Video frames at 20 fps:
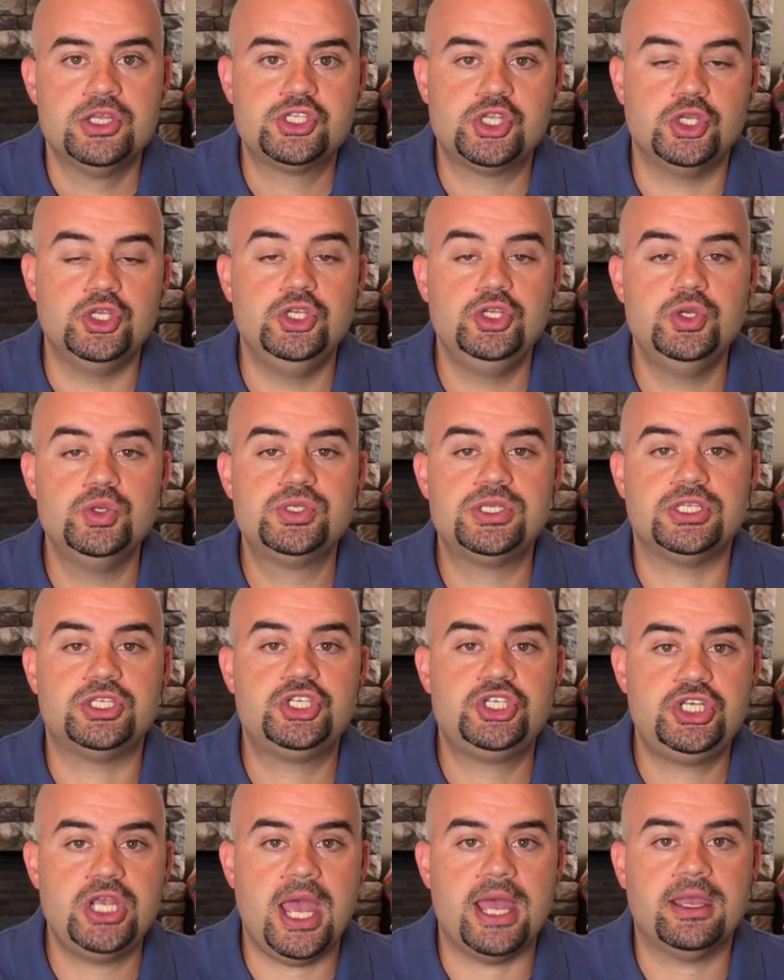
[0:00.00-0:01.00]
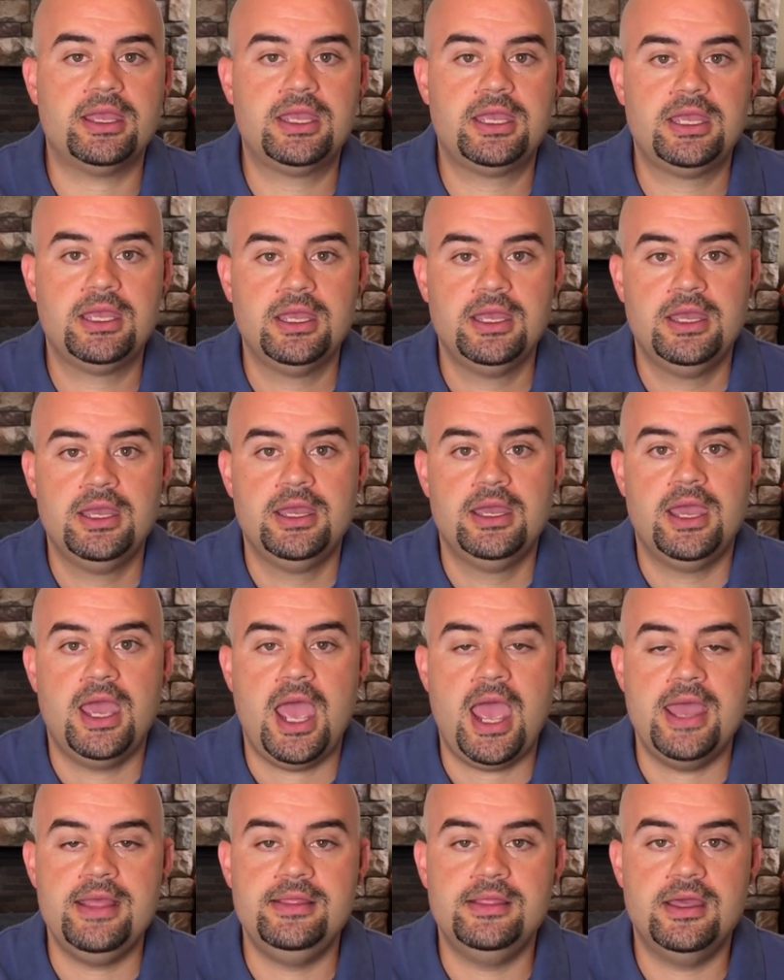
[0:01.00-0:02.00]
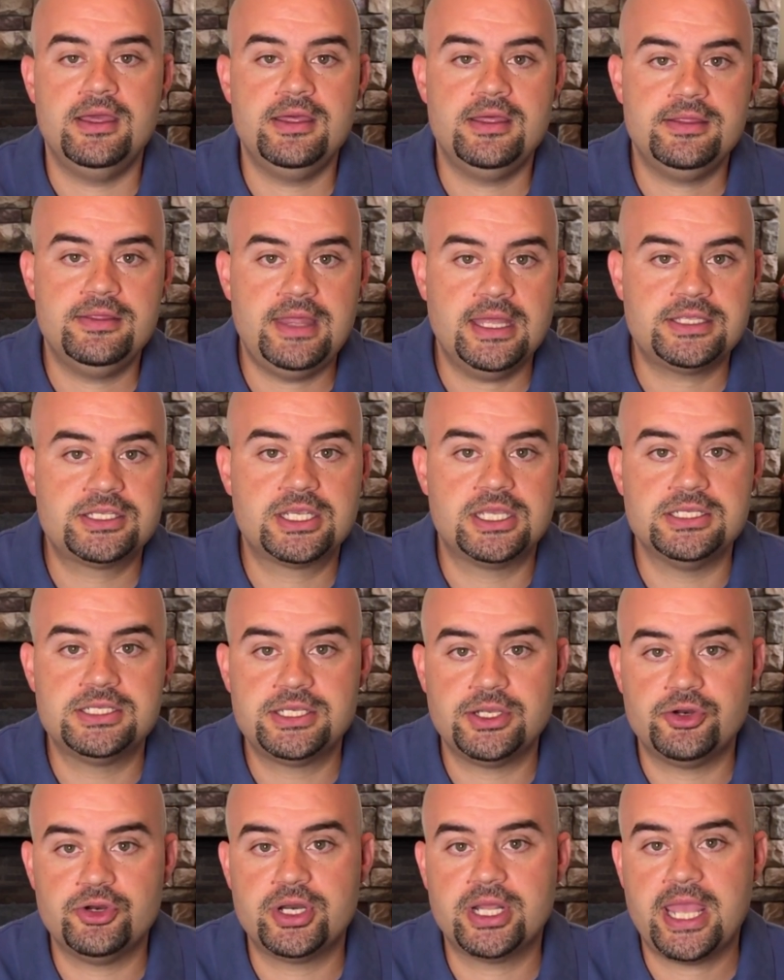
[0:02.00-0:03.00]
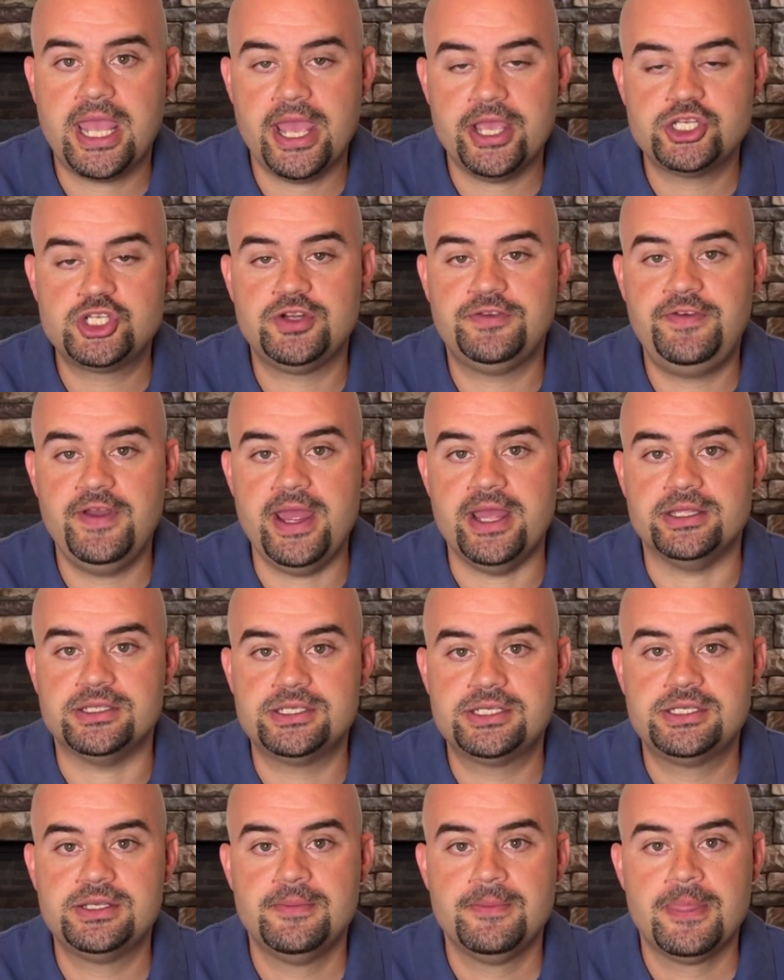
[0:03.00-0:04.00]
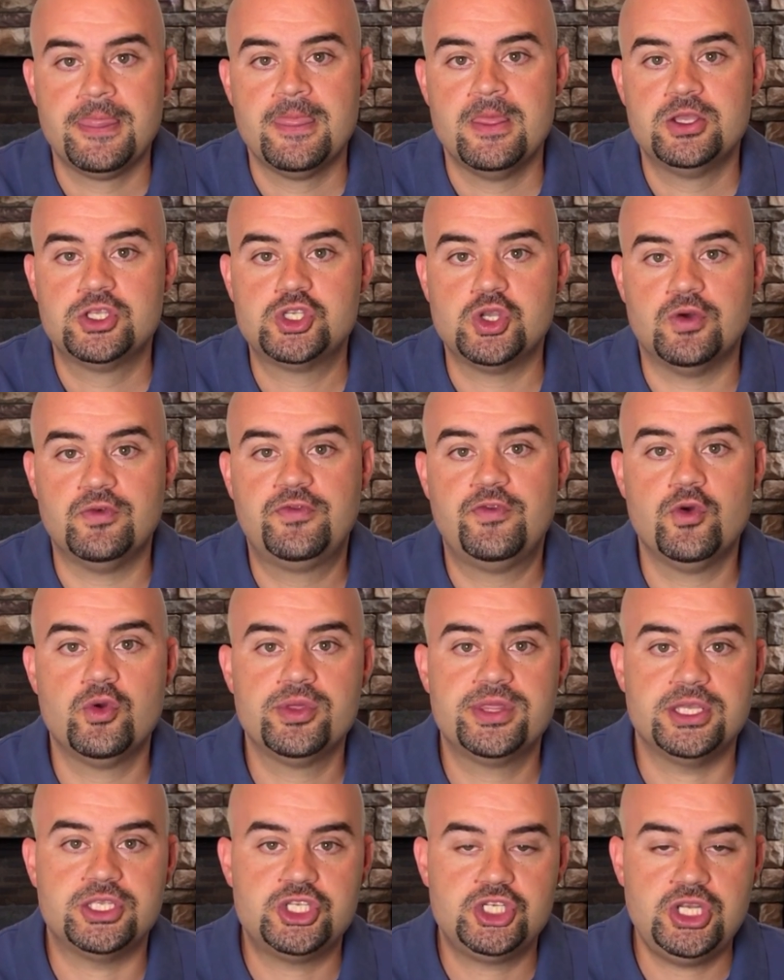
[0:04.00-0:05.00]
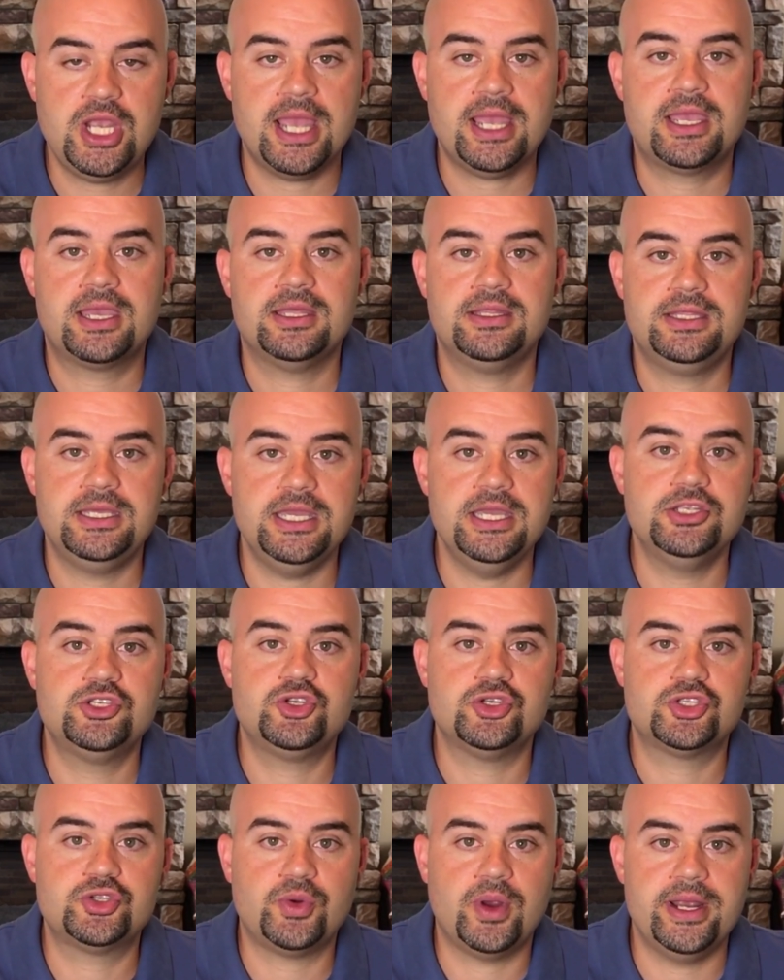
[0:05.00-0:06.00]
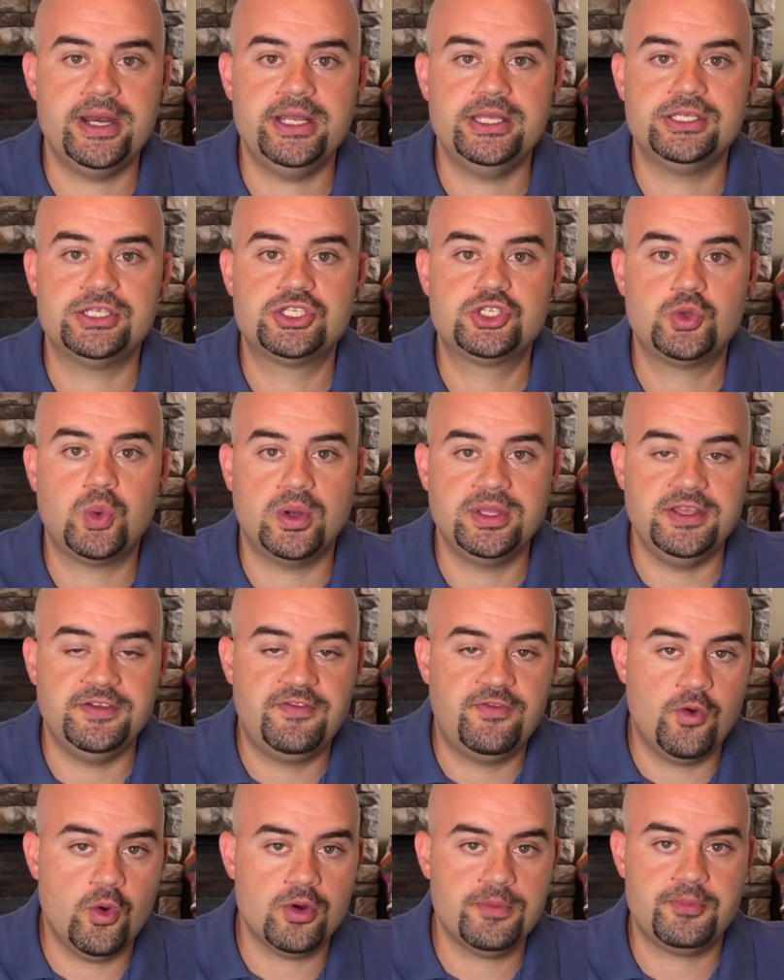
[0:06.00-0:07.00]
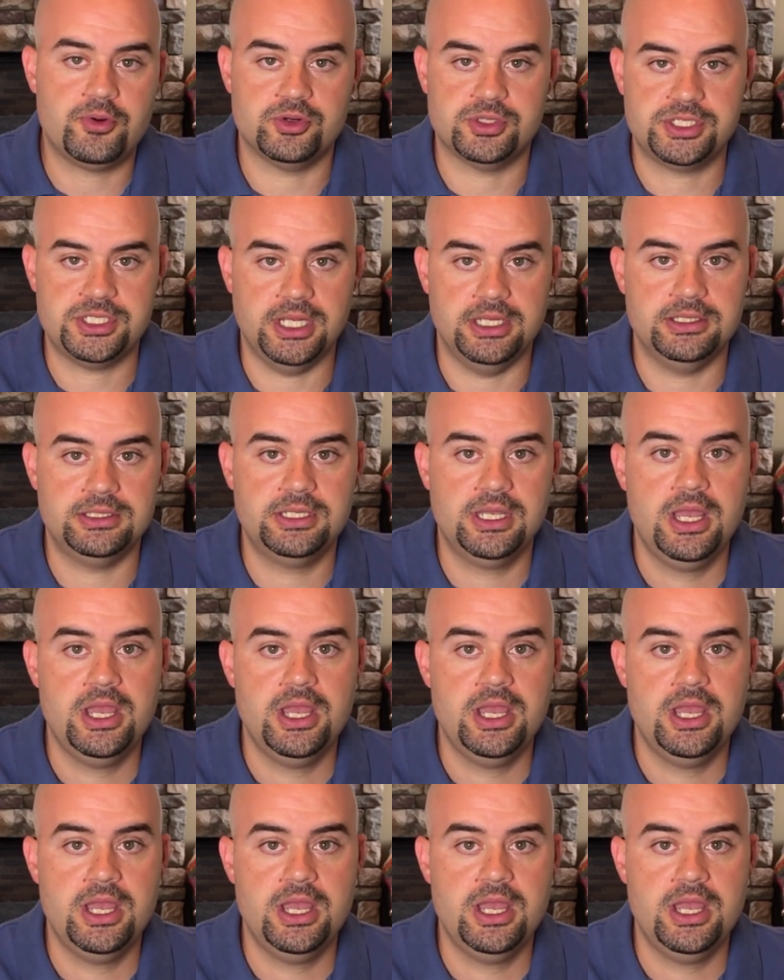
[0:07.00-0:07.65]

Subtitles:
So you use a check, and that's considered a cash advance. So for the check, the interest rate is 24%.